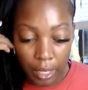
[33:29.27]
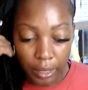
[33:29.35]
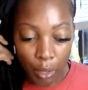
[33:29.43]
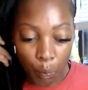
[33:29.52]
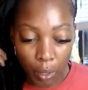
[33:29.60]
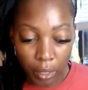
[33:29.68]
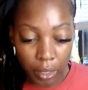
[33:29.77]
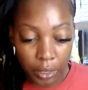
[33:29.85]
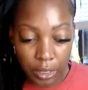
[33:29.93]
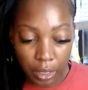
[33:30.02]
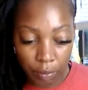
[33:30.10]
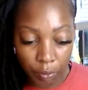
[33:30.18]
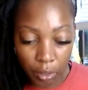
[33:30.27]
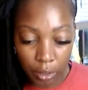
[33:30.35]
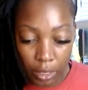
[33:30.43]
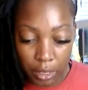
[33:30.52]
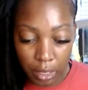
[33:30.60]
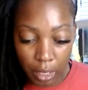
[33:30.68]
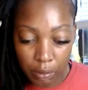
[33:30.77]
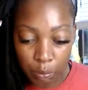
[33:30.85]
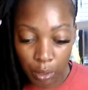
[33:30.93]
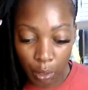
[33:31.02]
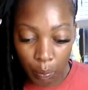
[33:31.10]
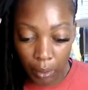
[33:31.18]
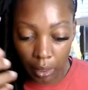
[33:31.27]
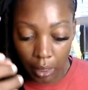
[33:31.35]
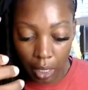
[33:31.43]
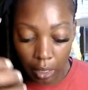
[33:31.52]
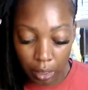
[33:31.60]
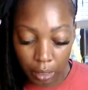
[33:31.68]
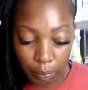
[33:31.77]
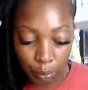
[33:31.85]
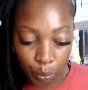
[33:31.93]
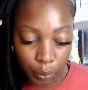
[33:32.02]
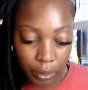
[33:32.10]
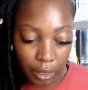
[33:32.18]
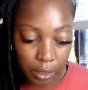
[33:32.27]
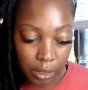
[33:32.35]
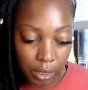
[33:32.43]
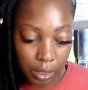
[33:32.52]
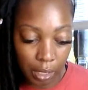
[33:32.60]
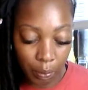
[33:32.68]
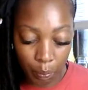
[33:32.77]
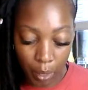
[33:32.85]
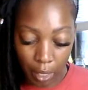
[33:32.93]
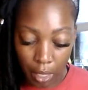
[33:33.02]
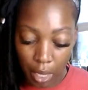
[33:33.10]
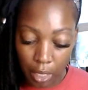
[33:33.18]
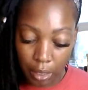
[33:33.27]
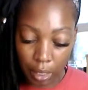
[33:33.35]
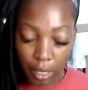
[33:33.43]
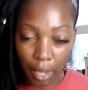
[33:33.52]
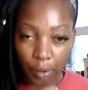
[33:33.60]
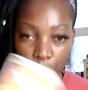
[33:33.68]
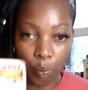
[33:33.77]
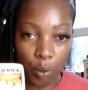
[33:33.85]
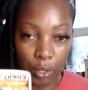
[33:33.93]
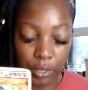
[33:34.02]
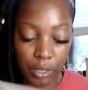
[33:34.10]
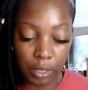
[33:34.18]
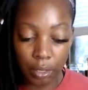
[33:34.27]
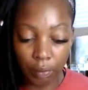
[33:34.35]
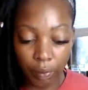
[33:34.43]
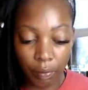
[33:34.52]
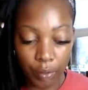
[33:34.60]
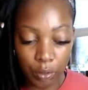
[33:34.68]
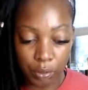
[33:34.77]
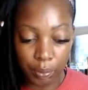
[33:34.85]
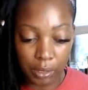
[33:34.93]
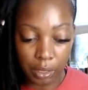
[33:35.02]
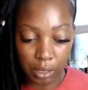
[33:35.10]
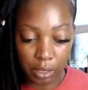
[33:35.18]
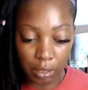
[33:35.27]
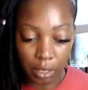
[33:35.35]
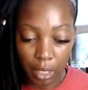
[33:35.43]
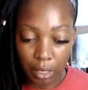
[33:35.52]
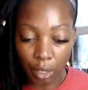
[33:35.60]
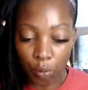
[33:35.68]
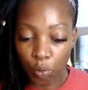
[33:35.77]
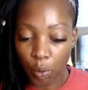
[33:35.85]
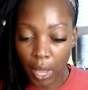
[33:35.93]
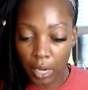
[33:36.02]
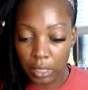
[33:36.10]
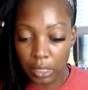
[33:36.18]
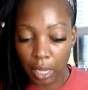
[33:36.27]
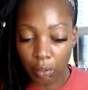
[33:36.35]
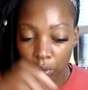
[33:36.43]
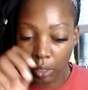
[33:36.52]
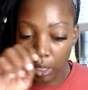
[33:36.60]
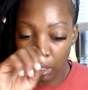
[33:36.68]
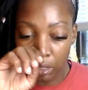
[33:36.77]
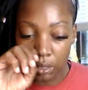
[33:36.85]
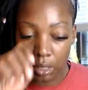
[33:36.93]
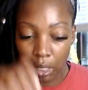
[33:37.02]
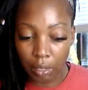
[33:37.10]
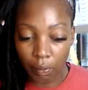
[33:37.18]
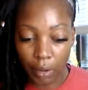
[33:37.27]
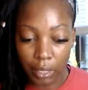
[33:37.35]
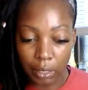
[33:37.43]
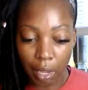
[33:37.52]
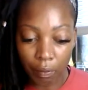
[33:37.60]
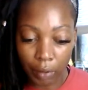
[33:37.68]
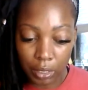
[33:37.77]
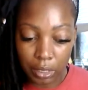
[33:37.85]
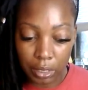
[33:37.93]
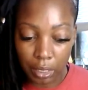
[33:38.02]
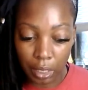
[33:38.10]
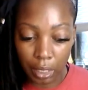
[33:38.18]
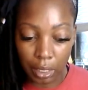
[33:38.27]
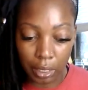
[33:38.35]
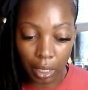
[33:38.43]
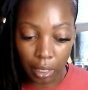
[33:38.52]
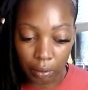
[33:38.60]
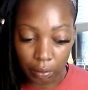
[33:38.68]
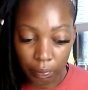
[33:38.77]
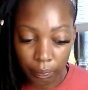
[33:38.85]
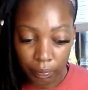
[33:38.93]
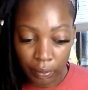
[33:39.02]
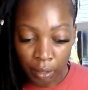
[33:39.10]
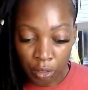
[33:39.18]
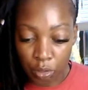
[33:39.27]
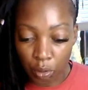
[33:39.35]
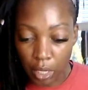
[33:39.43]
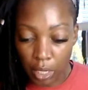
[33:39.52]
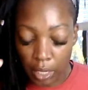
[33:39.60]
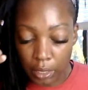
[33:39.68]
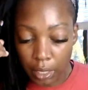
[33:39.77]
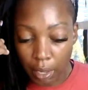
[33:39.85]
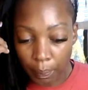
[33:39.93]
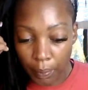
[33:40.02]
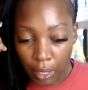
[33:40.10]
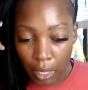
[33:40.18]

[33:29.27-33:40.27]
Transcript: they want to achieve all these things, but they want to kind of keep doing things the same way. The Knight of Wands is in a reverse position. They don't know how to channel the energy in the right direction to get it done. So they end up